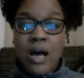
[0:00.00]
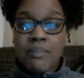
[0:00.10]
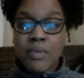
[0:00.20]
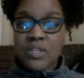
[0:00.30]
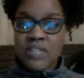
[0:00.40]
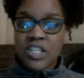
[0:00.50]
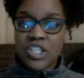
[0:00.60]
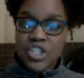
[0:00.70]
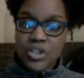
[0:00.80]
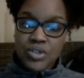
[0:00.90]
Most of these
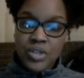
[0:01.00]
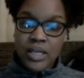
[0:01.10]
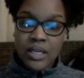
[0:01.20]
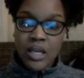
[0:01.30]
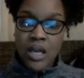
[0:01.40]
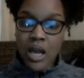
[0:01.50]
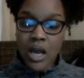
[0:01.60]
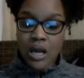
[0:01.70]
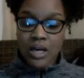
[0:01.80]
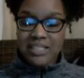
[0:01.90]
children
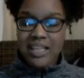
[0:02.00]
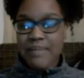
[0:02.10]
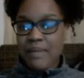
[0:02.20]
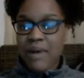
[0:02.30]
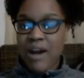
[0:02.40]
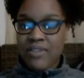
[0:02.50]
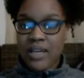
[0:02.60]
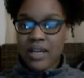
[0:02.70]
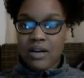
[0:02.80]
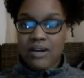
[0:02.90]
are escaping
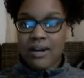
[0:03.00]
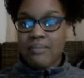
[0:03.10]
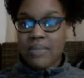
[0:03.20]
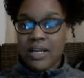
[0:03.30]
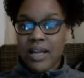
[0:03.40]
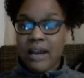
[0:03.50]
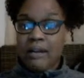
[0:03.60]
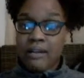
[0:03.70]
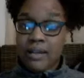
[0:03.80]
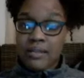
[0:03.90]
poverty and crime-ridden
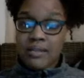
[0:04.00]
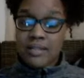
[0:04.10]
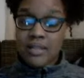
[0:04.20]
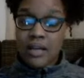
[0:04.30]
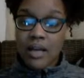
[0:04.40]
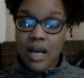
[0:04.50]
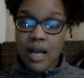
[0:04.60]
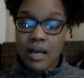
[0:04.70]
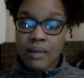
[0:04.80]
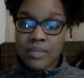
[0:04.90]
areas
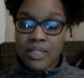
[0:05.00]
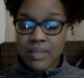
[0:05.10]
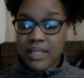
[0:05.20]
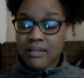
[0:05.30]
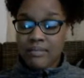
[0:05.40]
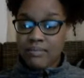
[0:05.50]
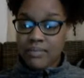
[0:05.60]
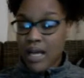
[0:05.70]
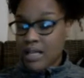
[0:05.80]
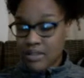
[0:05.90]
to be
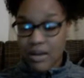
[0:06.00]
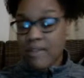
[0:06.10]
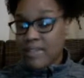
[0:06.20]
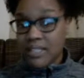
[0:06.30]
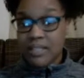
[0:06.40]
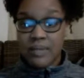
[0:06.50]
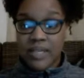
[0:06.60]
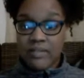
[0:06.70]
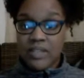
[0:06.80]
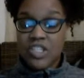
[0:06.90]

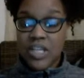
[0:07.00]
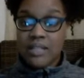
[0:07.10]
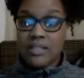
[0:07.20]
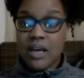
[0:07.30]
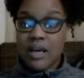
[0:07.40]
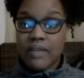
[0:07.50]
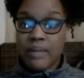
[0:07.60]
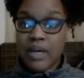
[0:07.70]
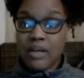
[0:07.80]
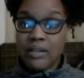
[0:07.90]
given the chance of a
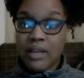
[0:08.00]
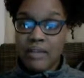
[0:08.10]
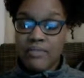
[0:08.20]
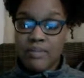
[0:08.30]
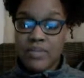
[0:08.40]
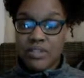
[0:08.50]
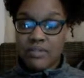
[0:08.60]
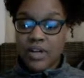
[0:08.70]
better life, and Mr.